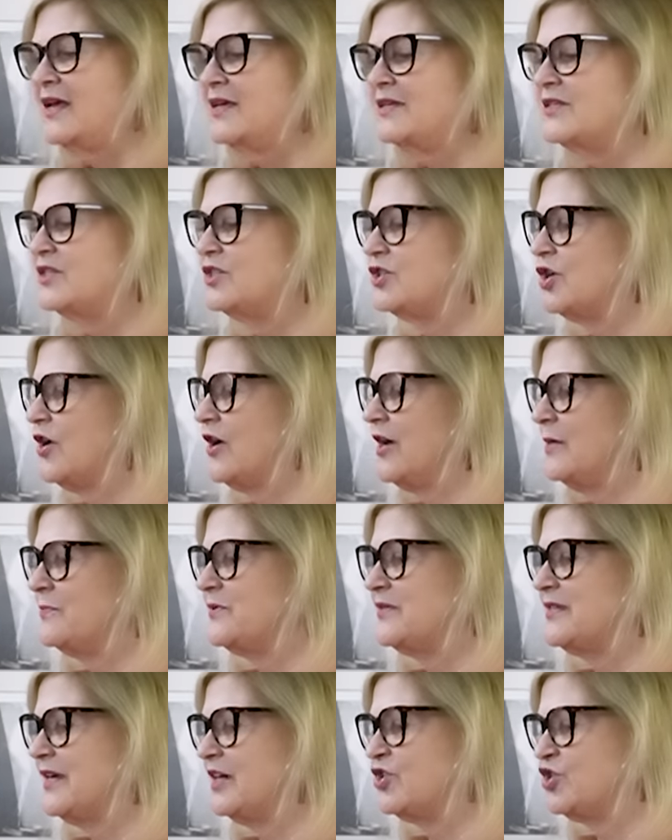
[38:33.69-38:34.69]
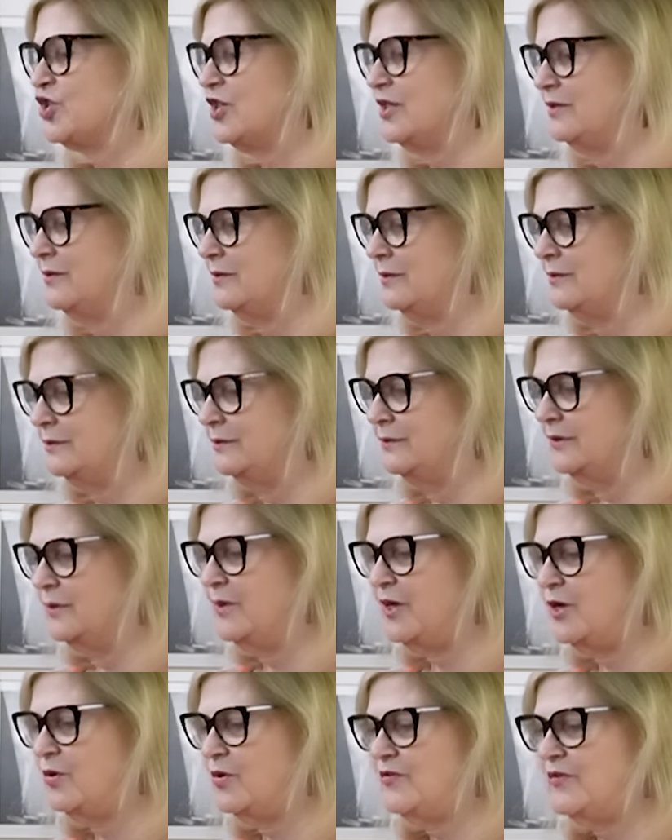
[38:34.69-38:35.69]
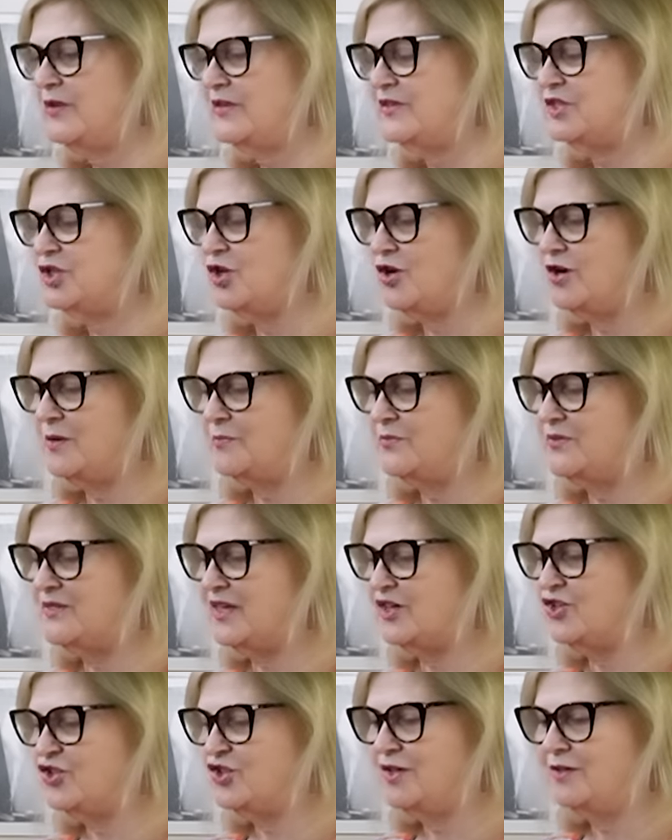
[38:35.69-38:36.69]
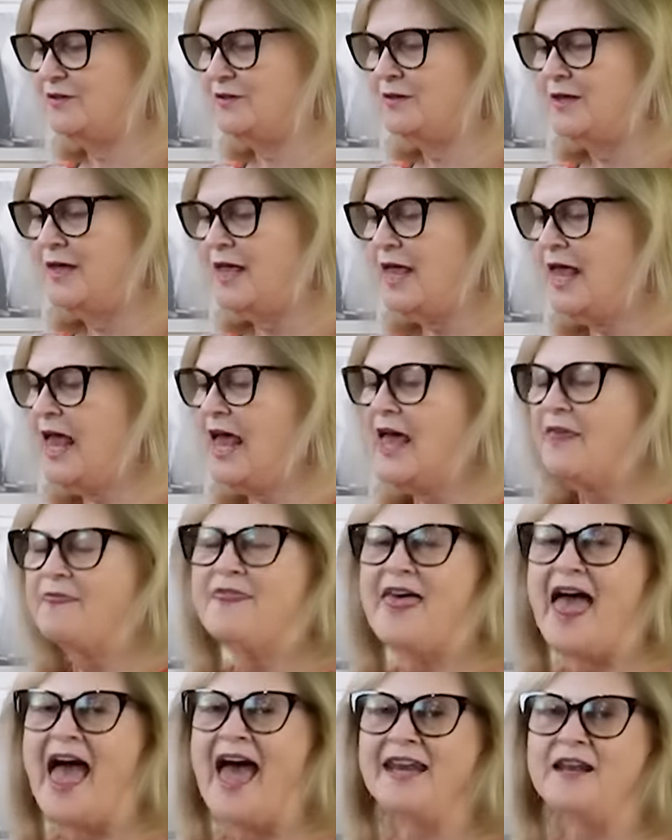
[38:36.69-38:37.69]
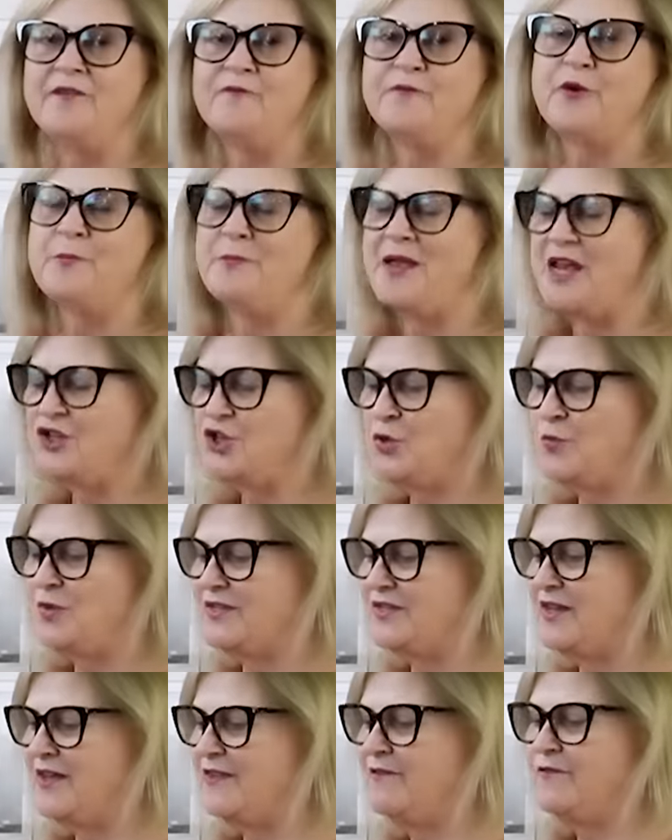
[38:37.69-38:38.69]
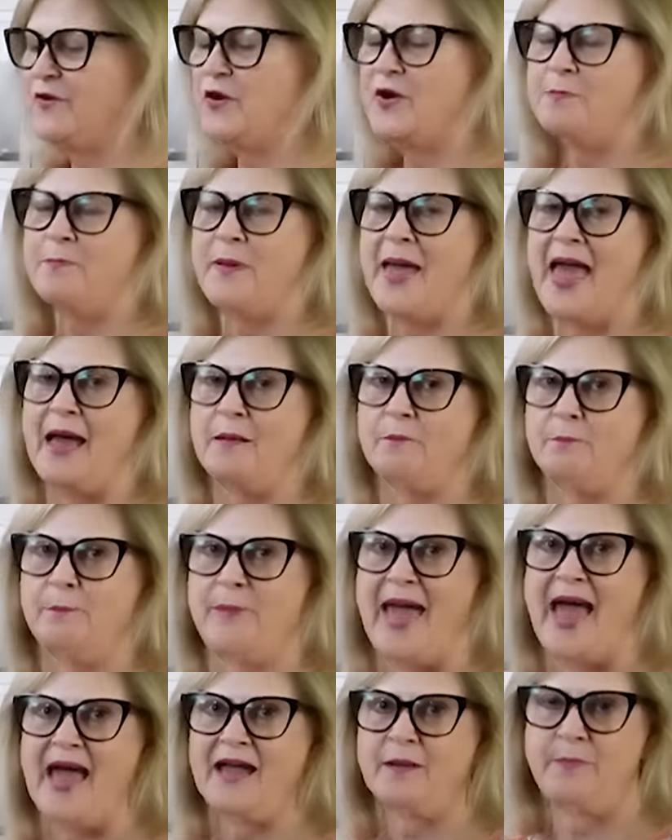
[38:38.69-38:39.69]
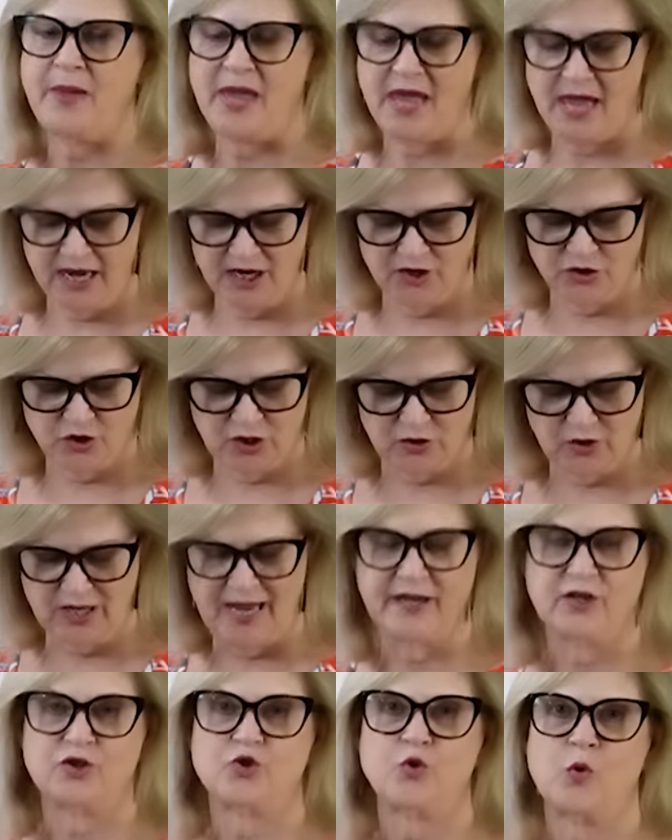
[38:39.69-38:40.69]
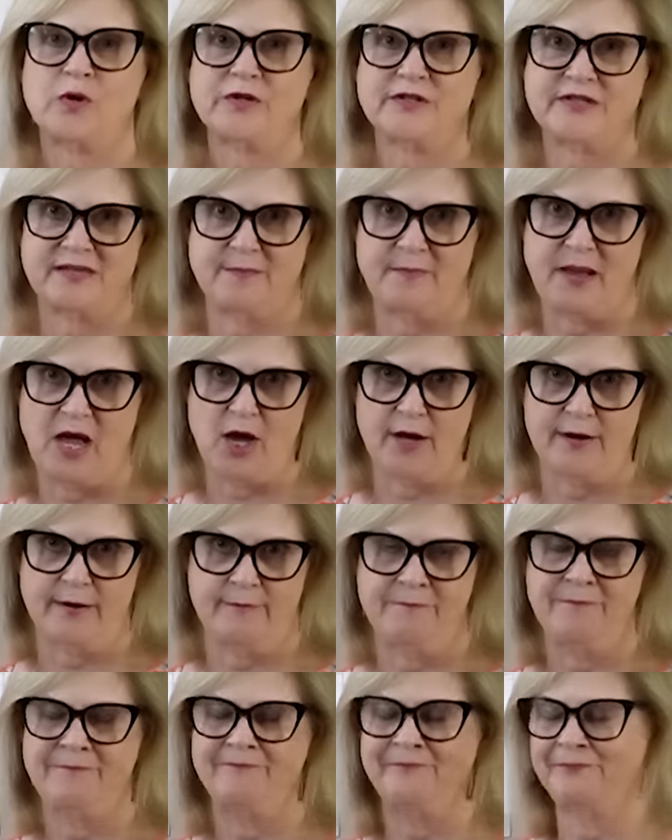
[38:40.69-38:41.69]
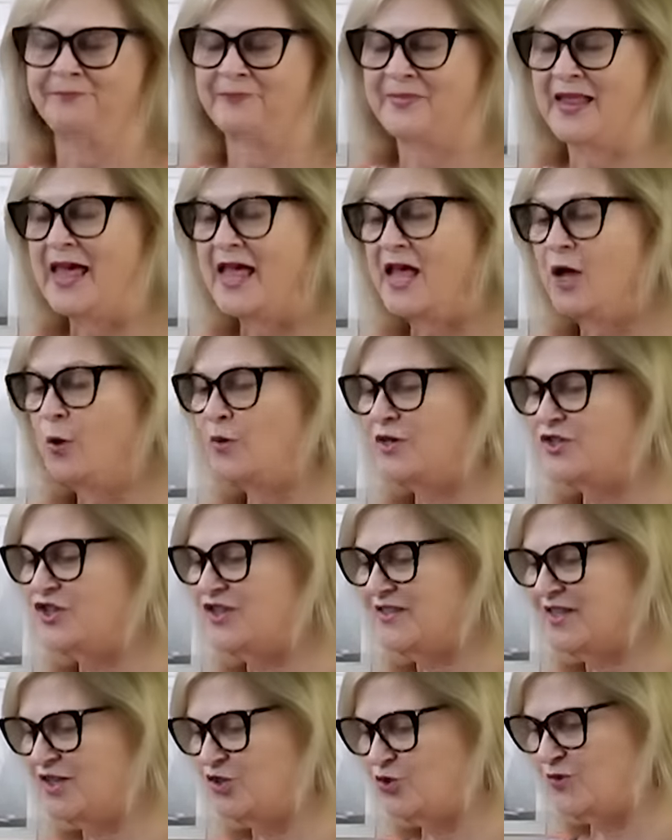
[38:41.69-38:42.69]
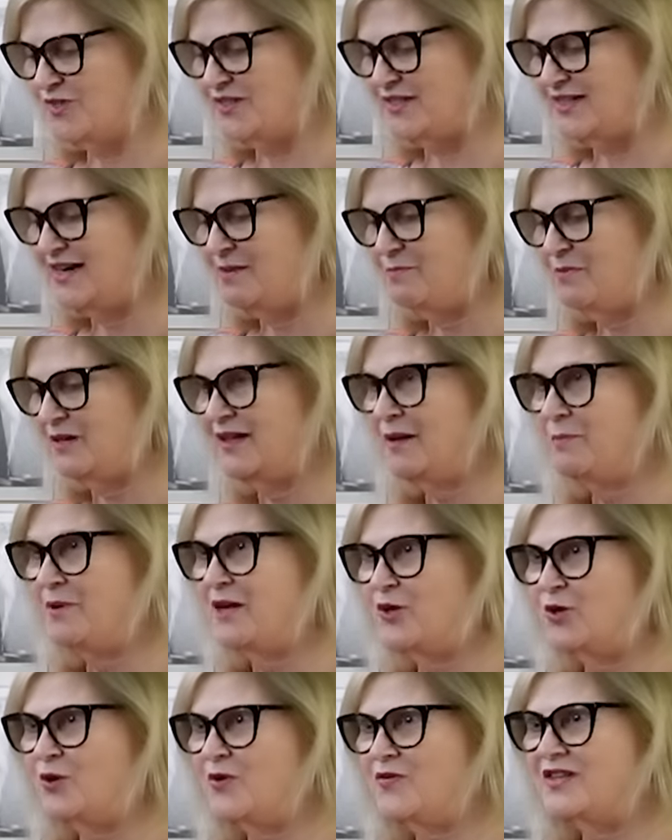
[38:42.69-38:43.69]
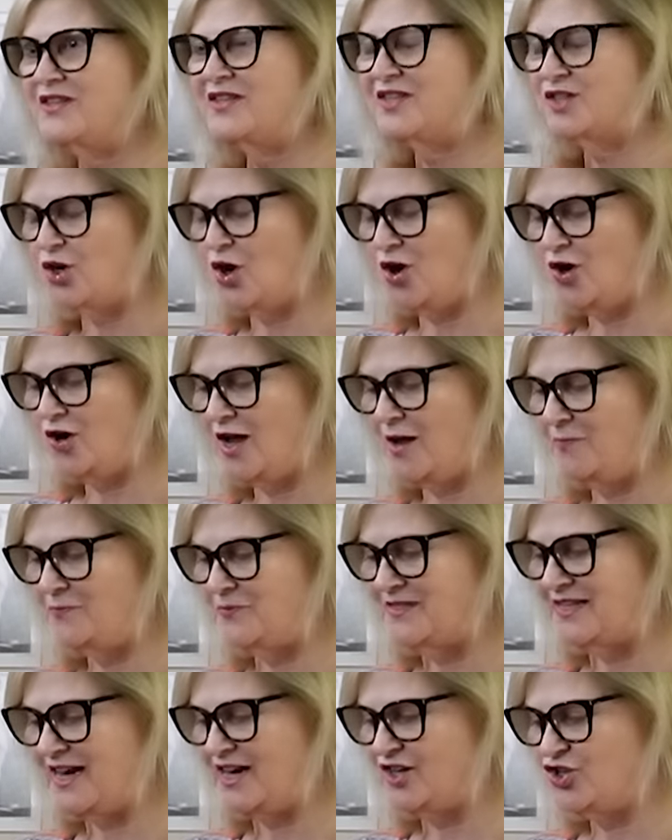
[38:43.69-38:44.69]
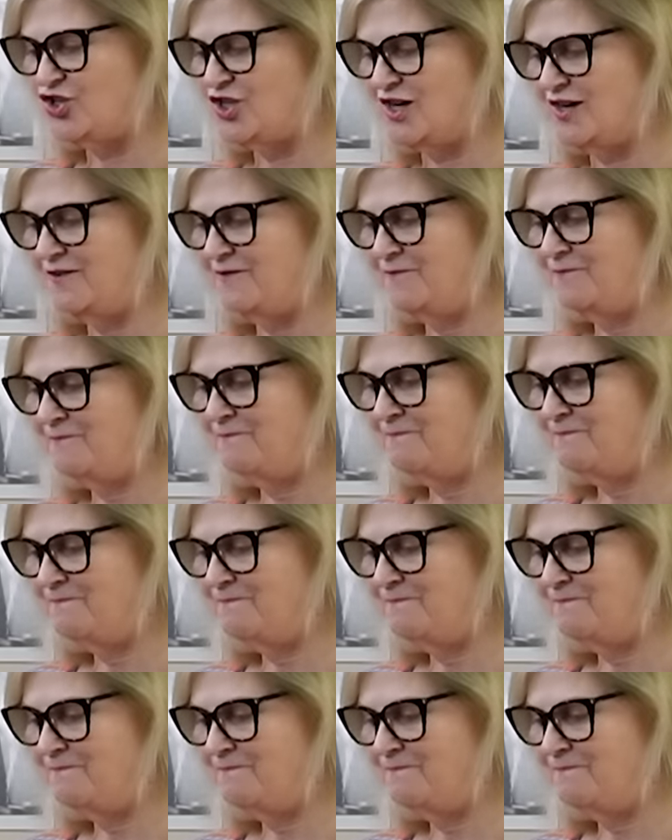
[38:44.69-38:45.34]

Startup section. Let me go to the startup section. That information was on the very back page, like towards the bottom, which is interesting, but let me go to the startup section.